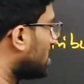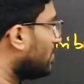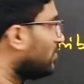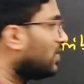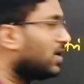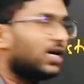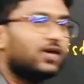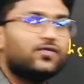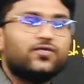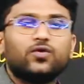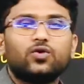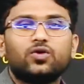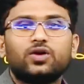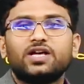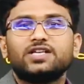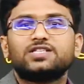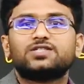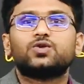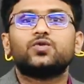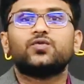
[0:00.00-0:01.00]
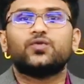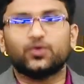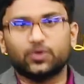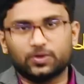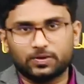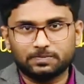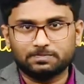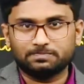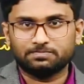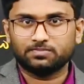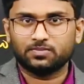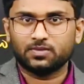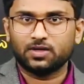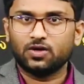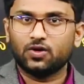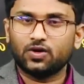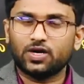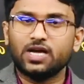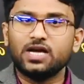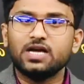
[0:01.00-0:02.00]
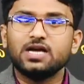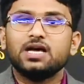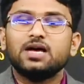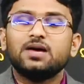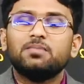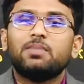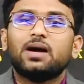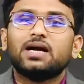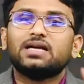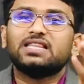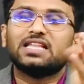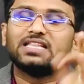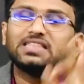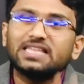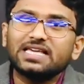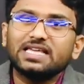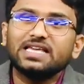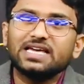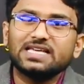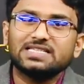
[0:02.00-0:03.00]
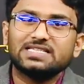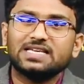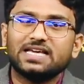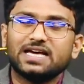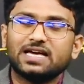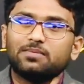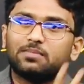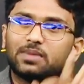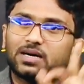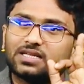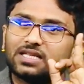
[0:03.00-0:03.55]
Then we get 4 raised to 4. Okay. But the thing is here,